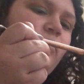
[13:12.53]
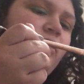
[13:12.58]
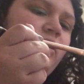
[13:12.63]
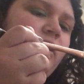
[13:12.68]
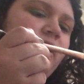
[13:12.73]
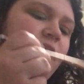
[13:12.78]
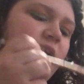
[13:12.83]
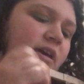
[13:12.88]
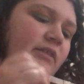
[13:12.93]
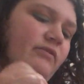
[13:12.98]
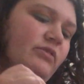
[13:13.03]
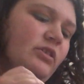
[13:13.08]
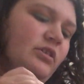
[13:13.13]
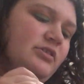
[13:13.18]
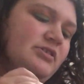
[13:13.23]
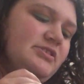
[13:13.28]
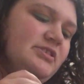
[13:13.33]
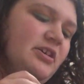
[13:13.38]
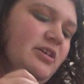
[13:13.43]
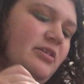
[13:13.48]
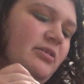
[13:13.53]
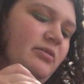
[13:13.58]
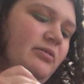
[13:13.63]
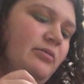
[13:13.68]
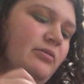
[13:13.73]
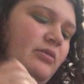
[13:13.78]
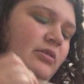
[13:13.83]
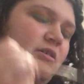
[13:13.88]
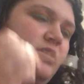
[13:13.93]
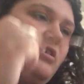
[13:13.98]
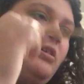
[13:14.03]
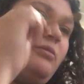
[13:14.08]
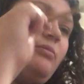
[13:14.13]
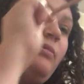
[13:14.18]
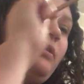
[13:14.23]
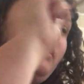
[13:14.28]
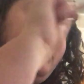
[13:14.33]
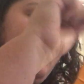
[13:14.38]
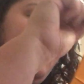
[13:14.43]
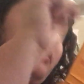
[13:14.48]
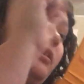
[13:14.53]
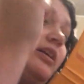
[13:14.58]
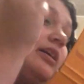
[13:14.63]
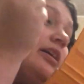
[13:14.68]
morning, Kevin also went out